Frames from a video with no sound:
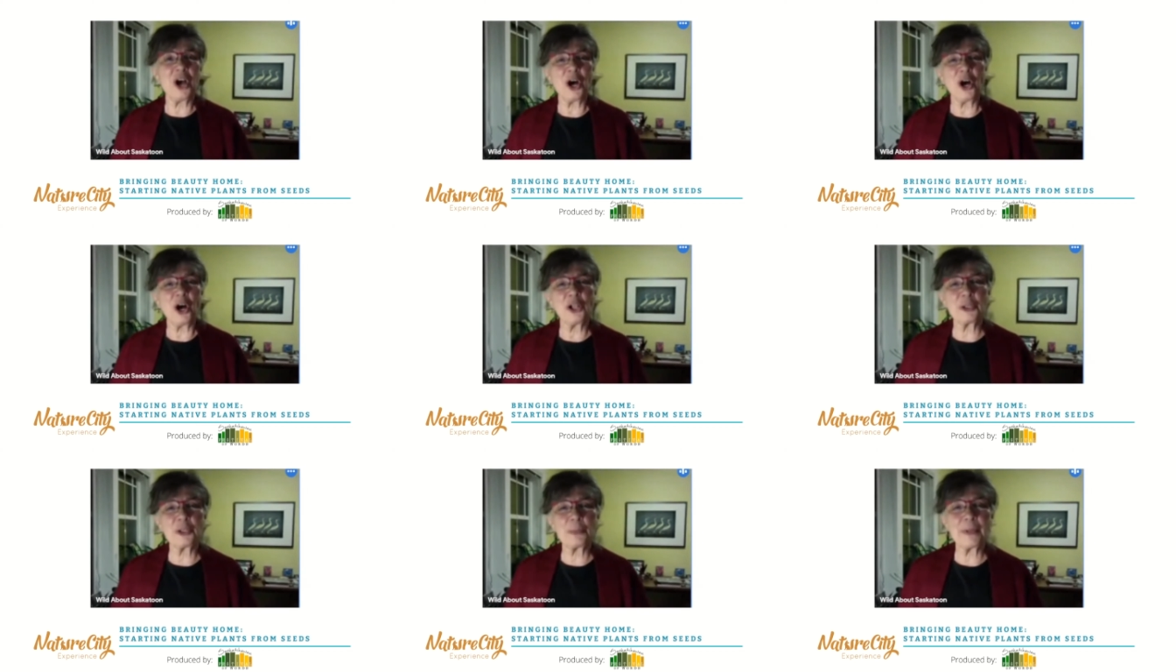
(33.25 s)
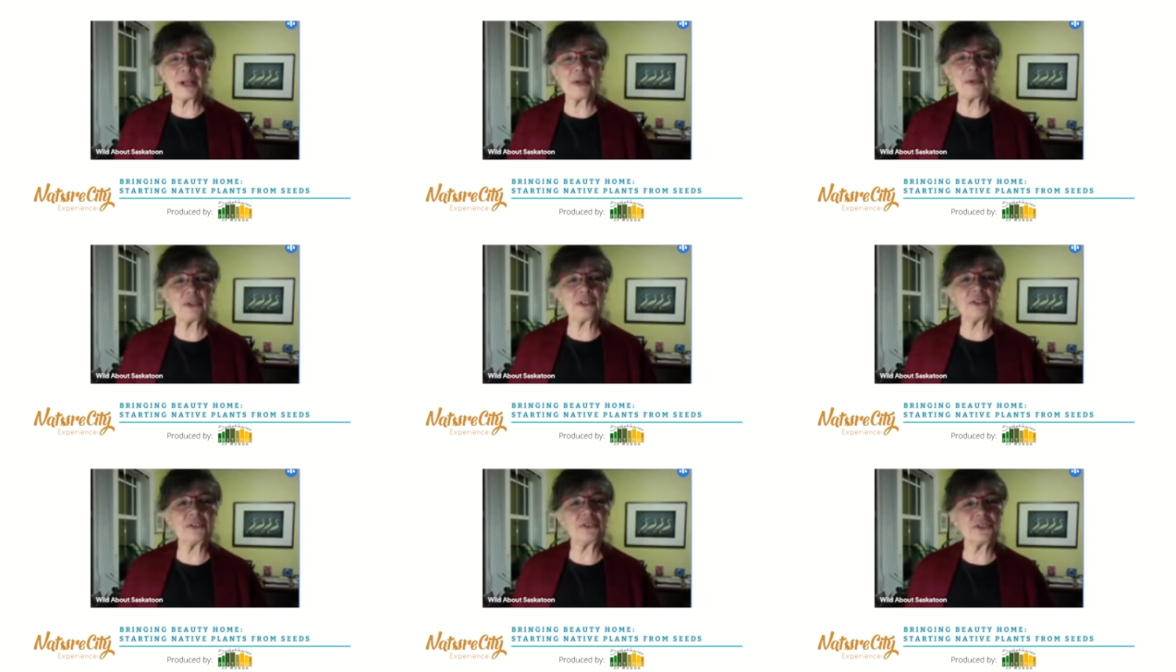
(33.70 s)
all
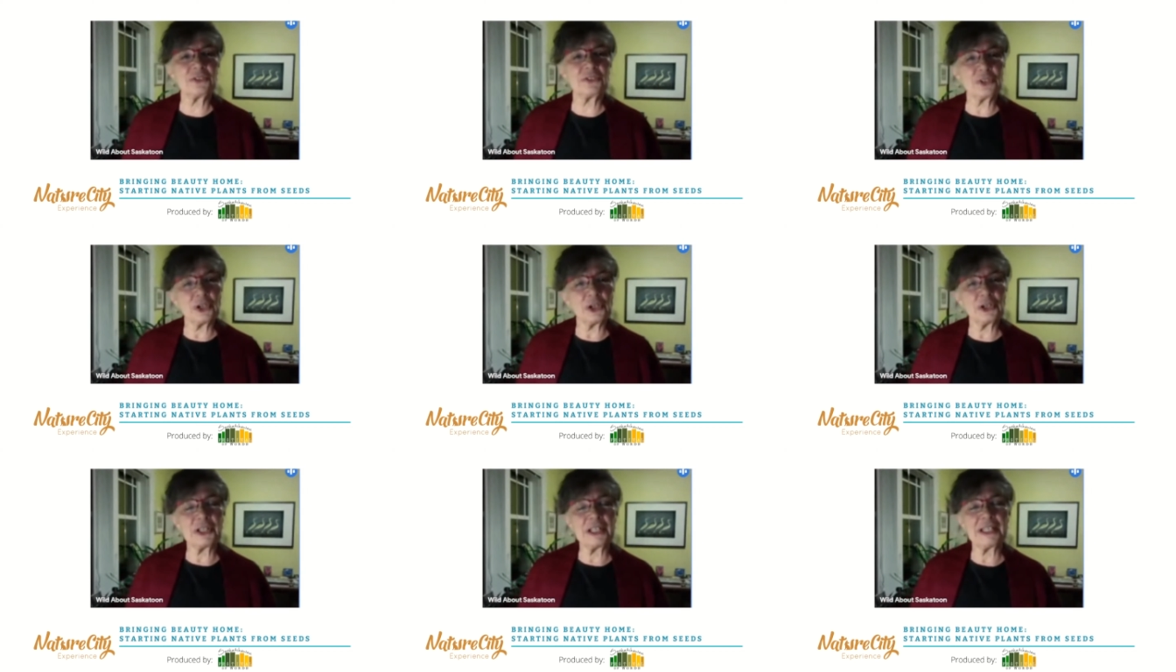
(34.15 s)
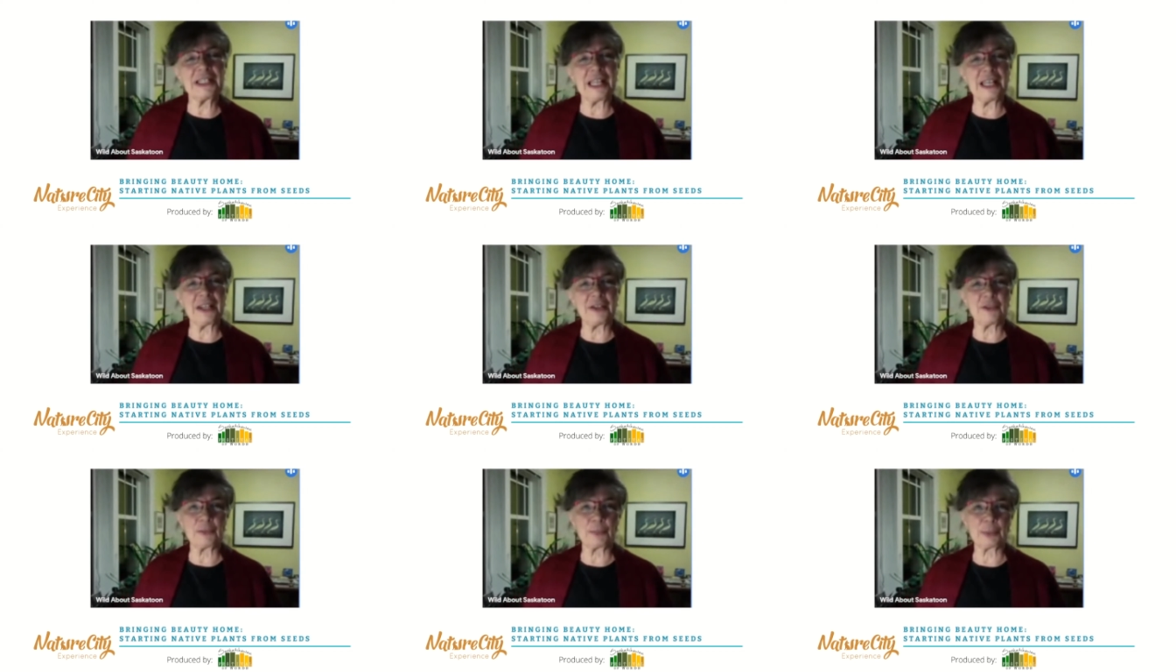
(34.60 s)
about starting
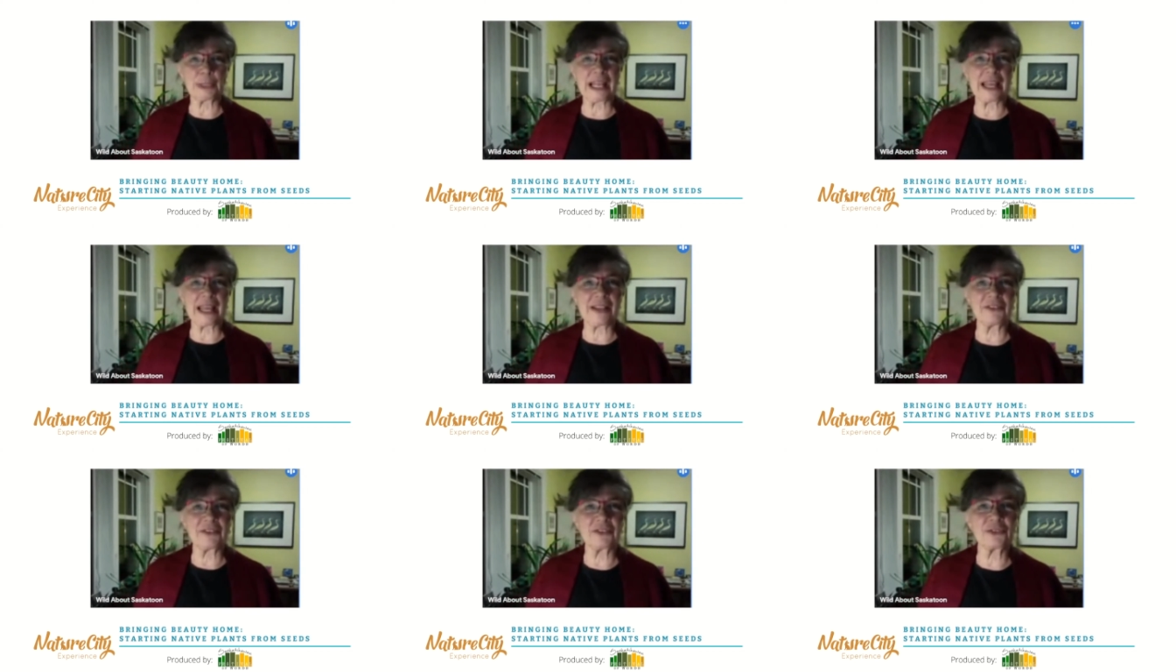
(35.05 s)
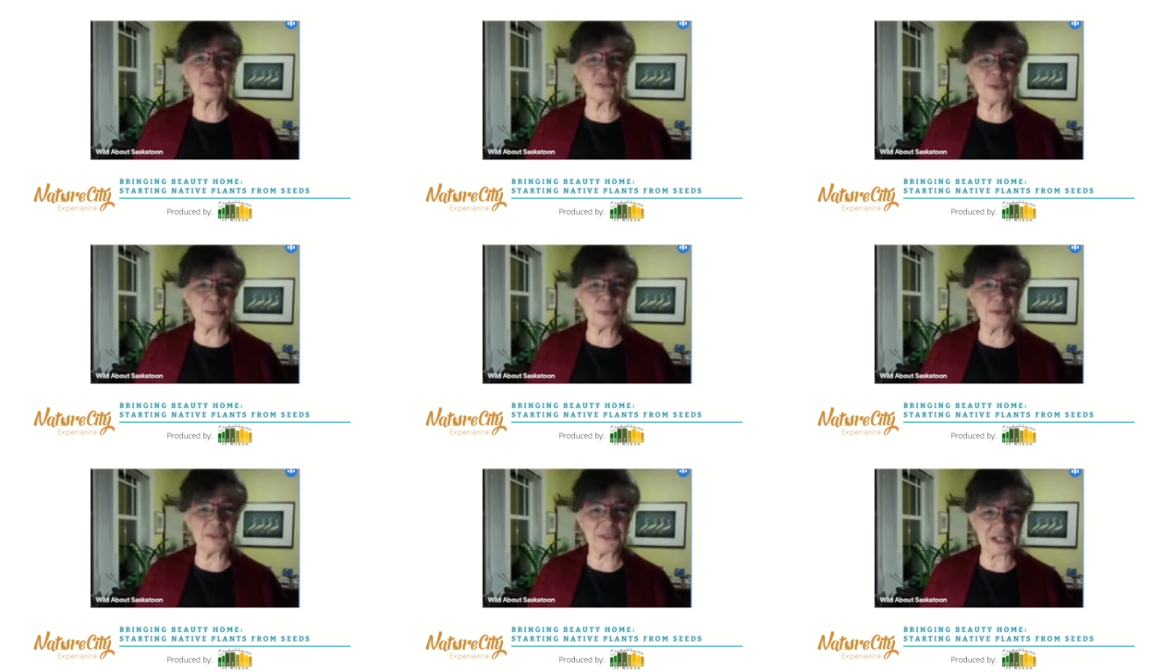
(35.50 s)
native plants
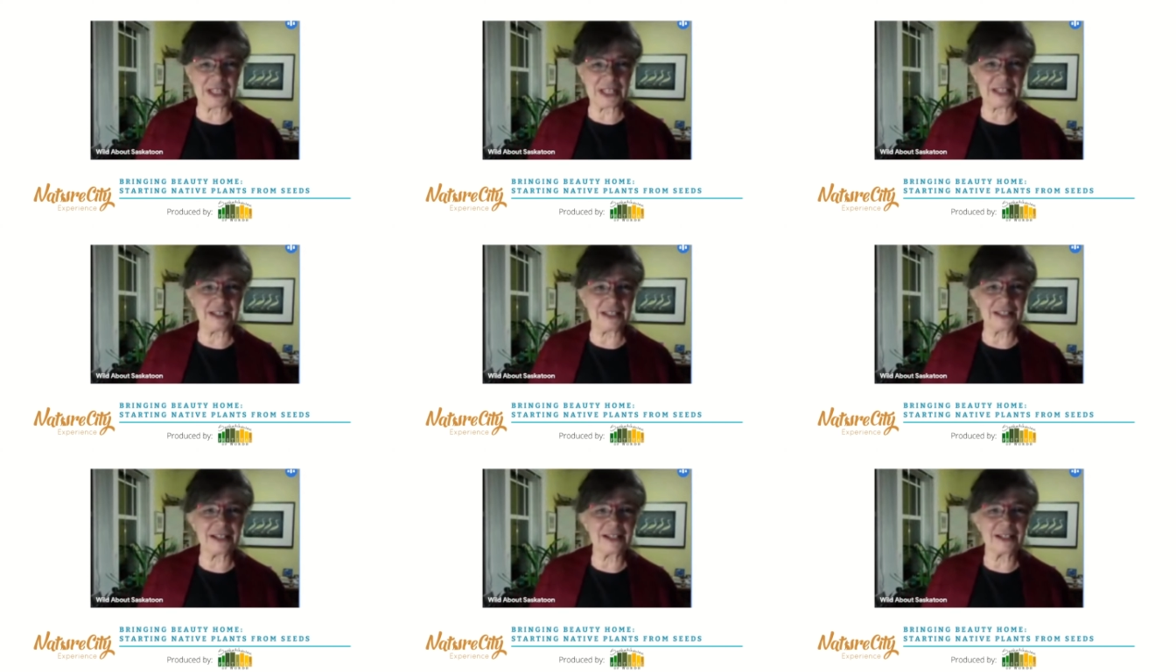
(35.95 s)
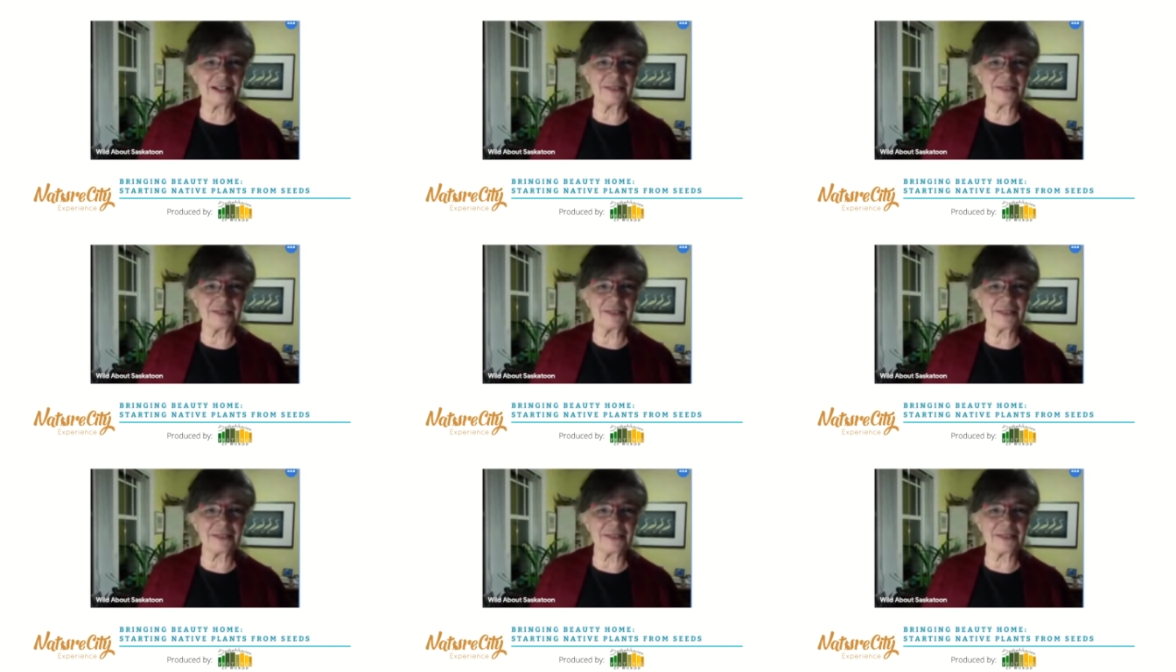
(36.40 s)
from seed.